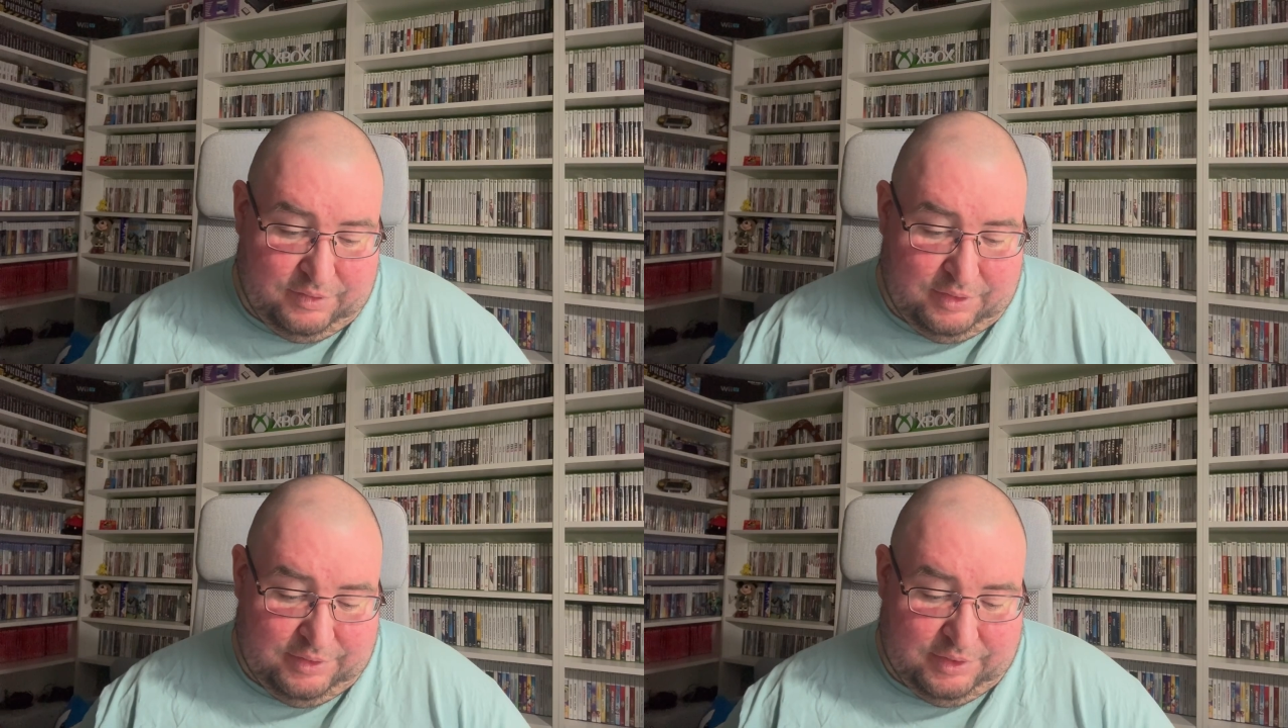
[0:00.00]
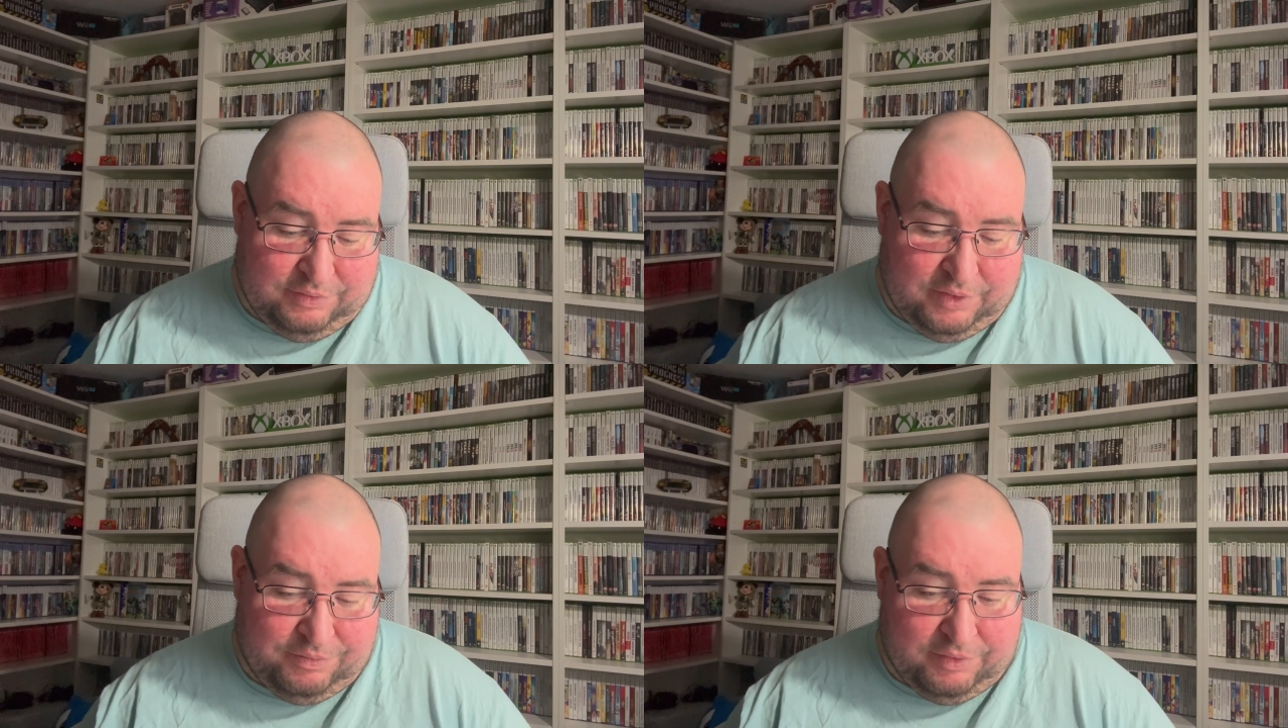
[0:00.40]
This
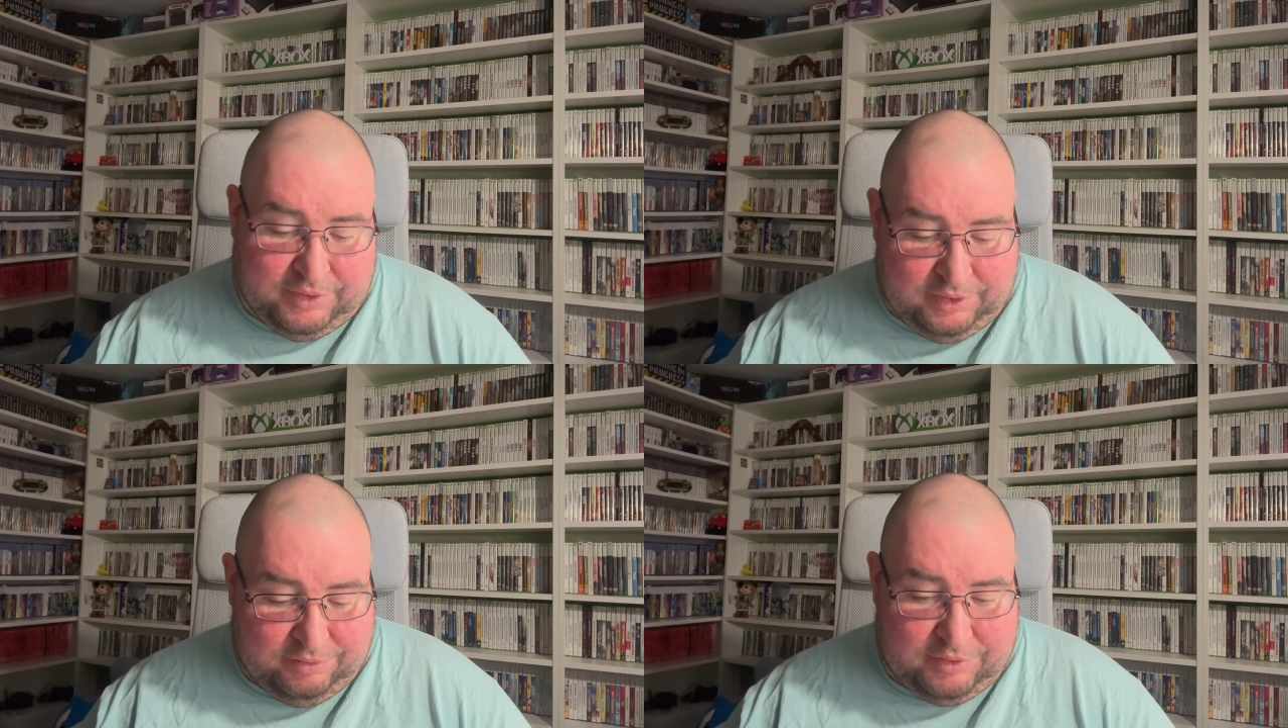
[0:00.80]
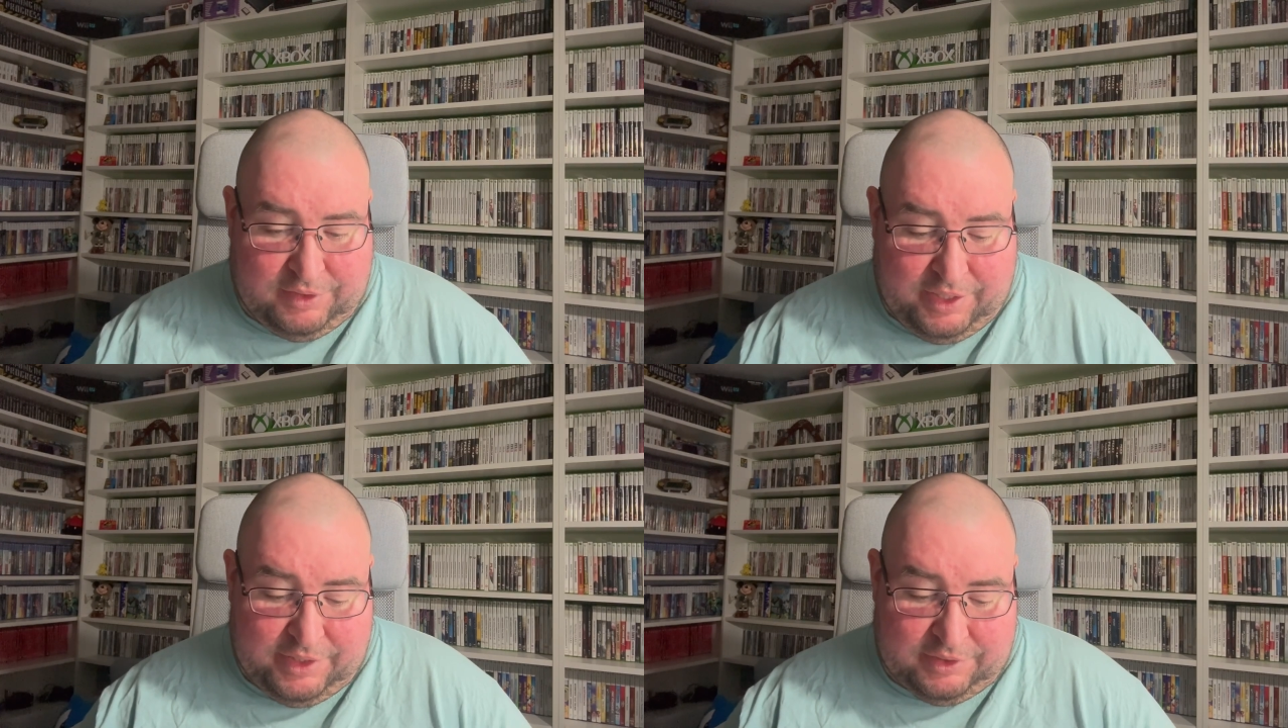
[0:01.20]
one I probably don't even
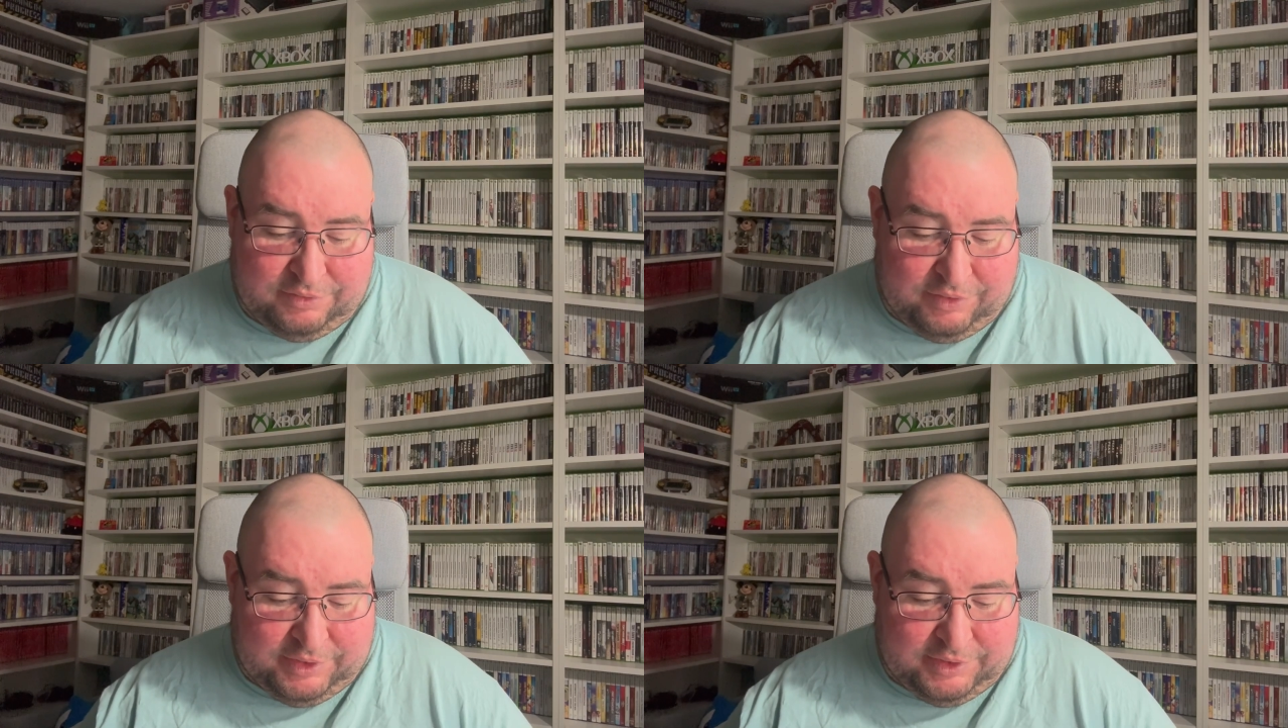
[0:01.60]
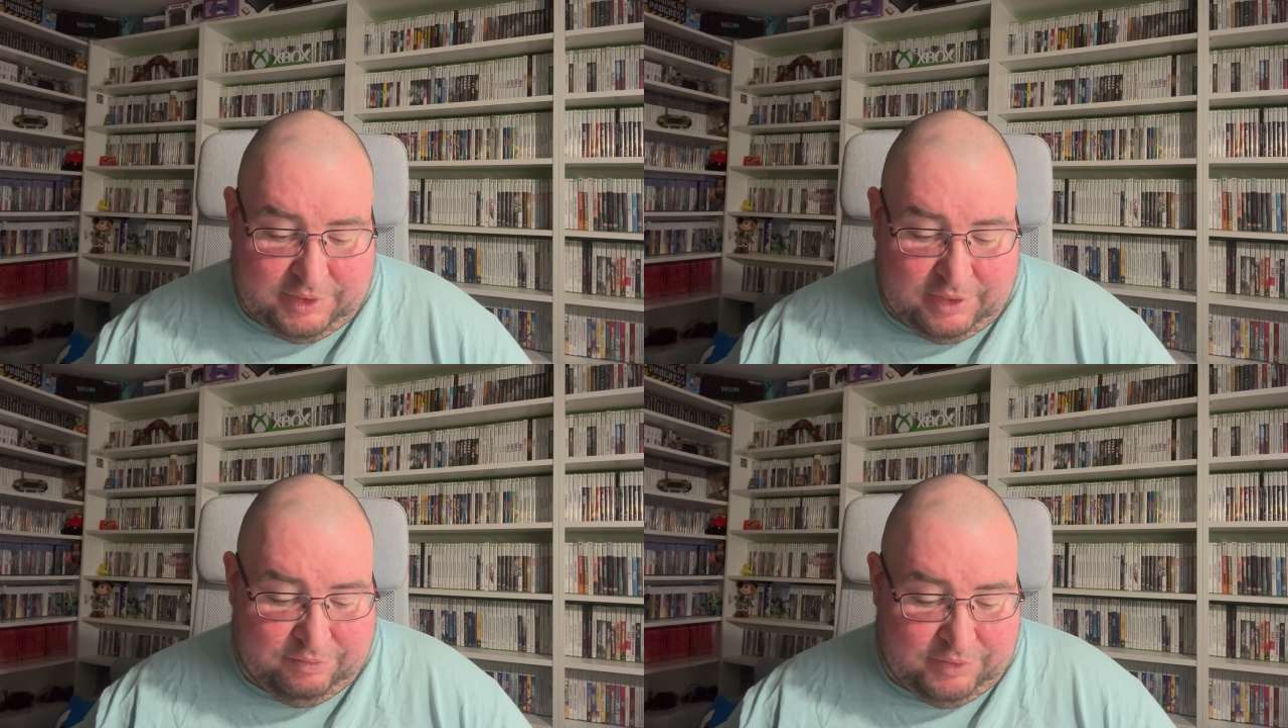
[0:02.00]
count as a racing
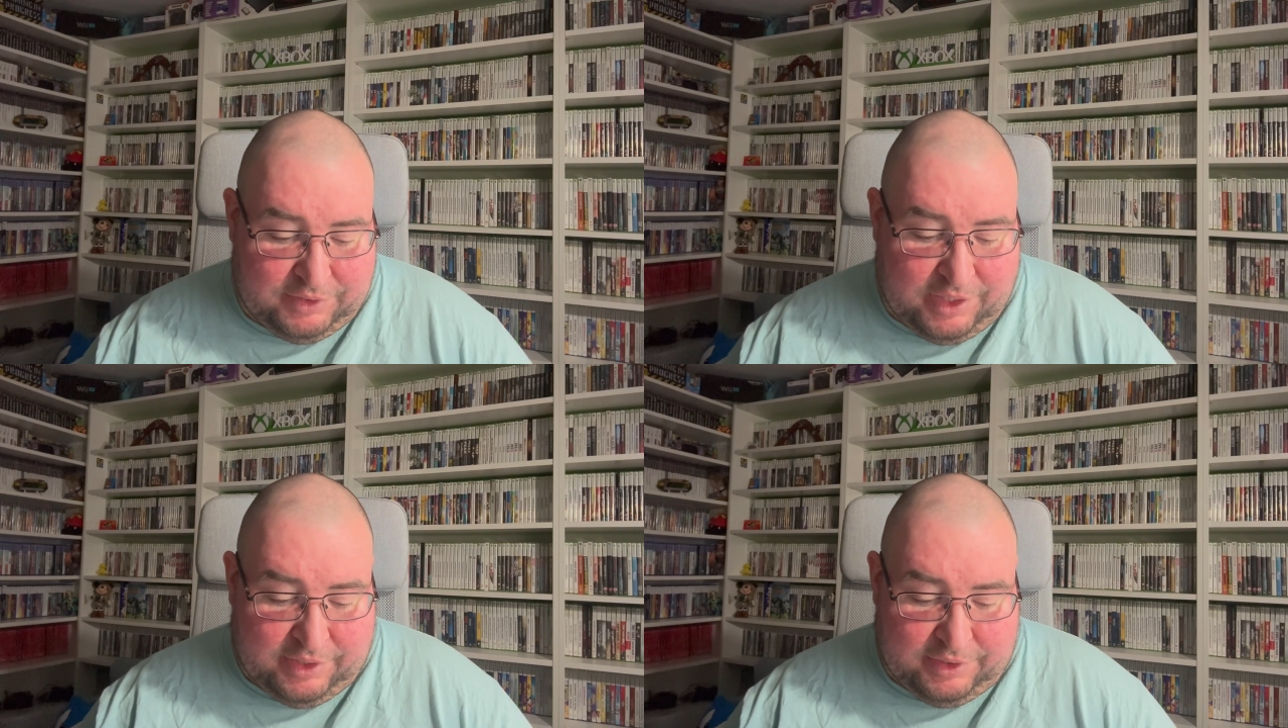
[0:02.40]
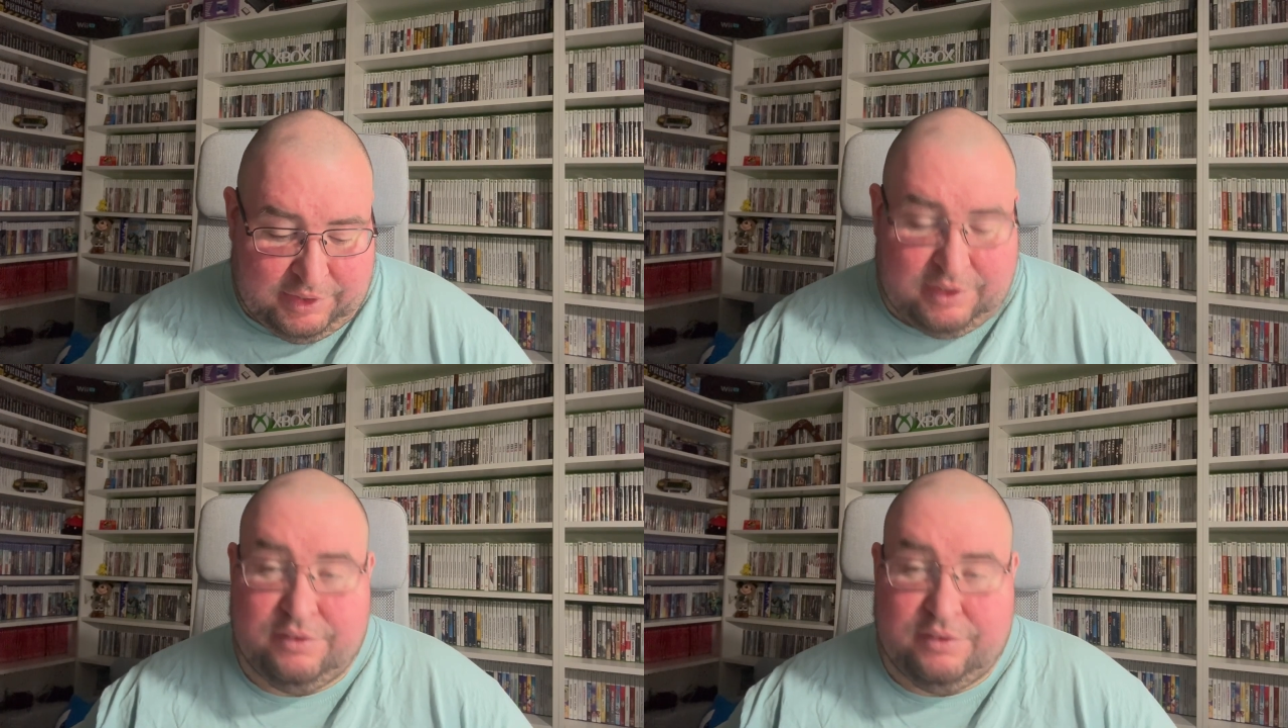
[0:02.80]
game, but it's going in there.